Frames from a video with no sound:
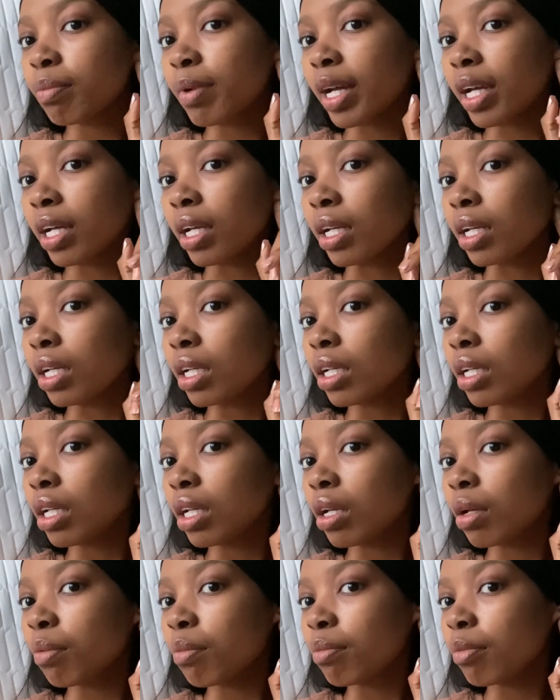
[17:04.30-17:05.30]
my
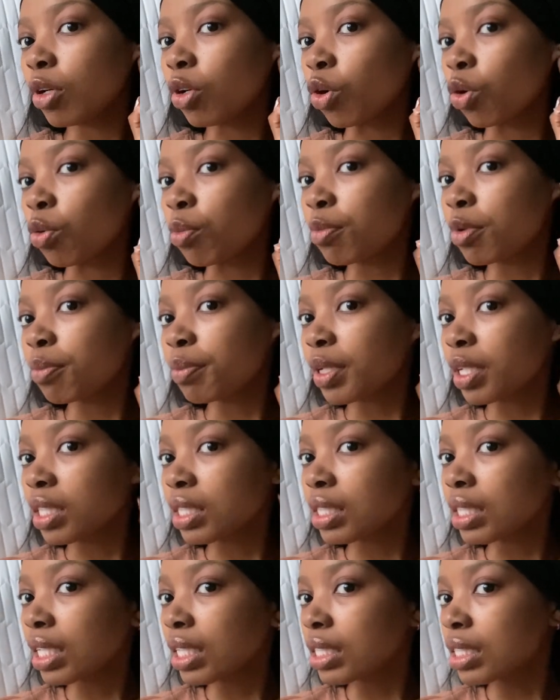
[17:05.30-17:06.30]
loop
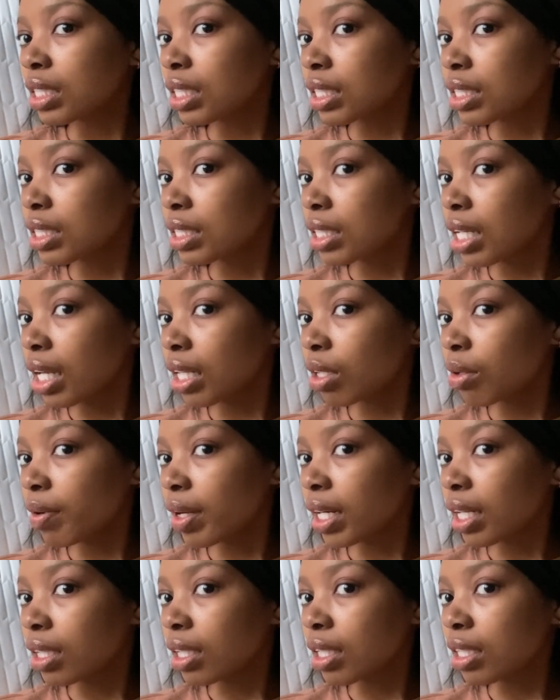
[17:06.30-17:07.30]
piercings. This other
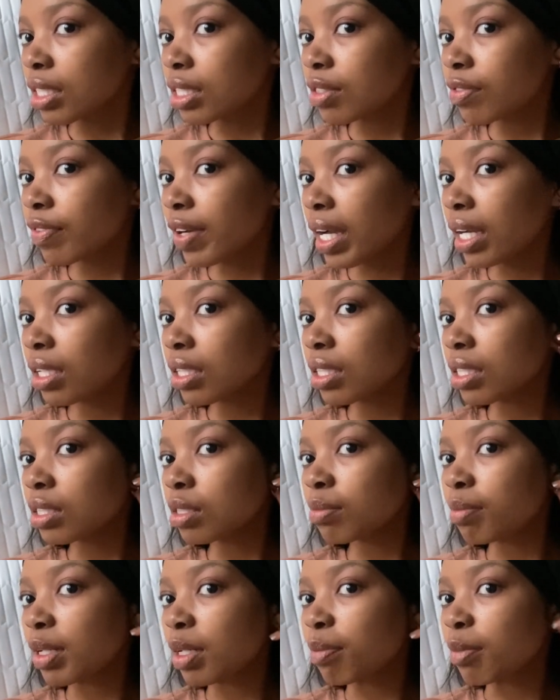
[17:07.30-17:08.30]
one, I think it's fine,
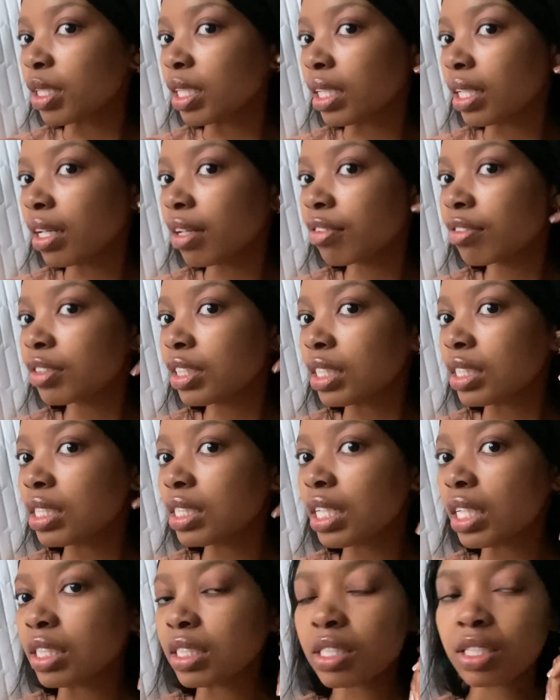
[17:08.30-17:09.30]
it's minimal enough. Just
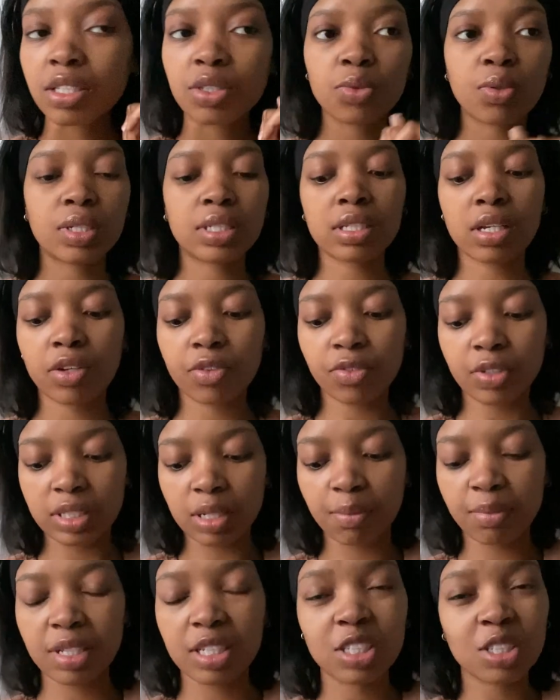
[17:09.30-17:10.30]
change these ones out for
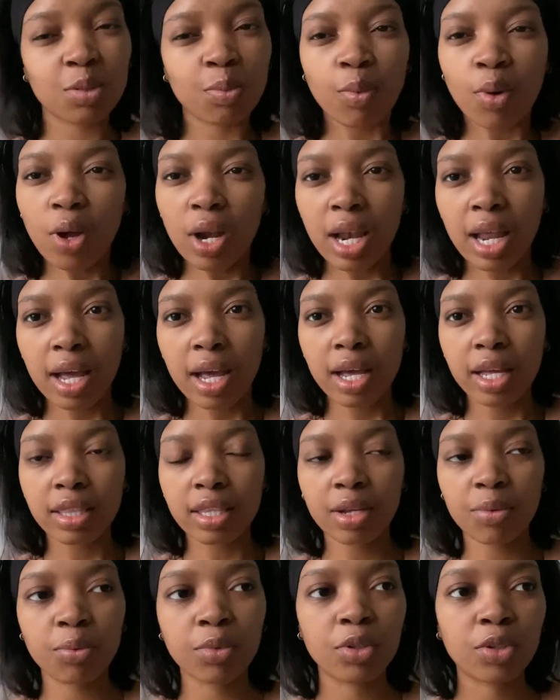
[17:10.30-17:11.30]
something smaller
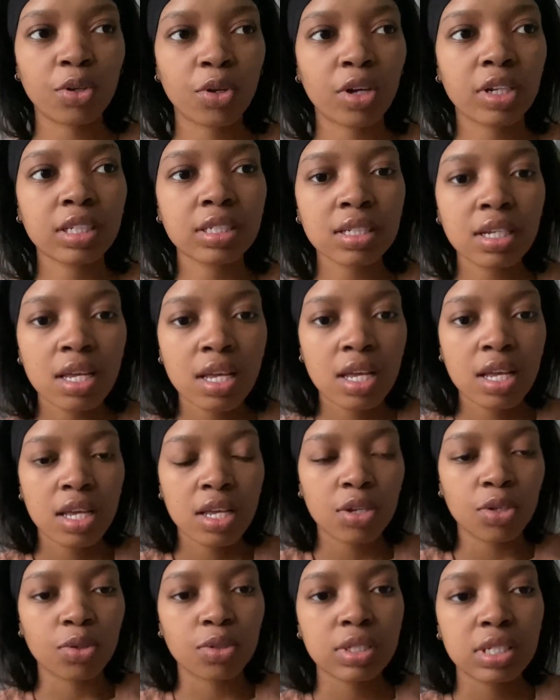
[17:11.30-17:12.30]
that will not,
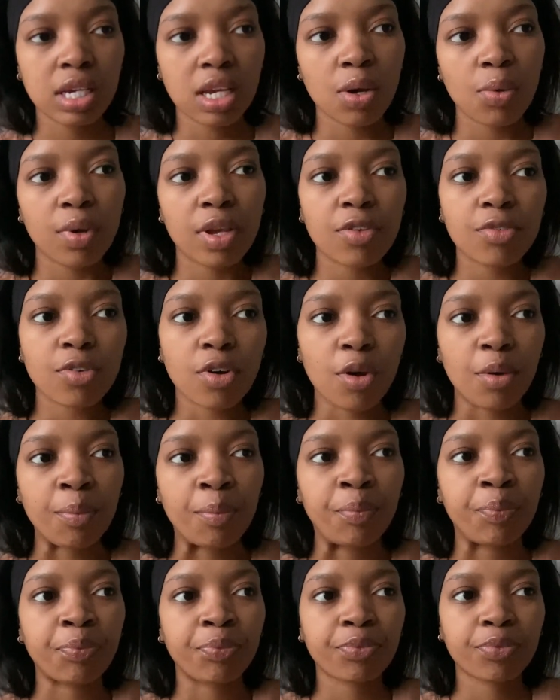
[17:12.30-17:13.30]
you know, take away
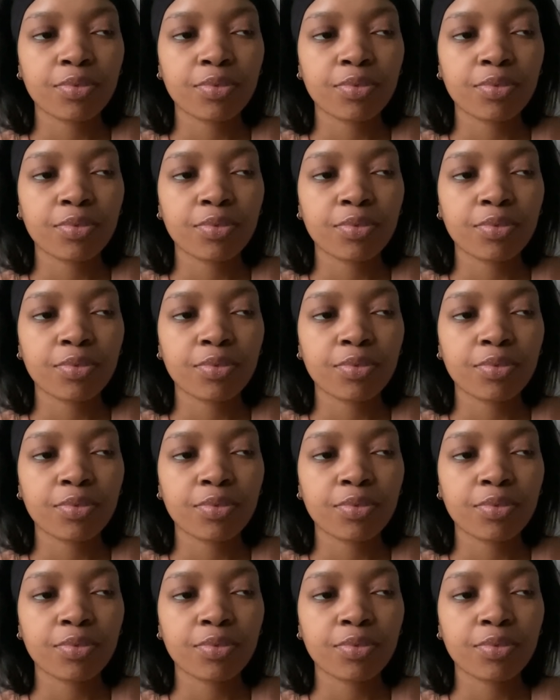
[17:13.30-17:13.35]
from